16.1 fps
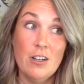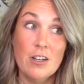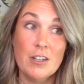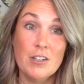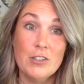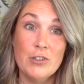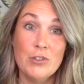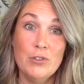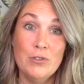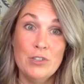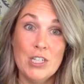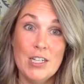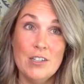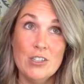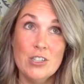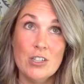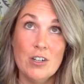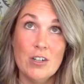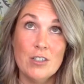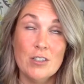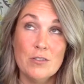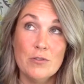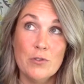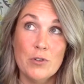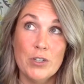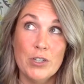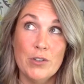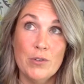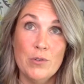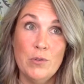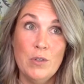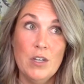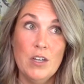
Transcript: I got 2 change cards for you,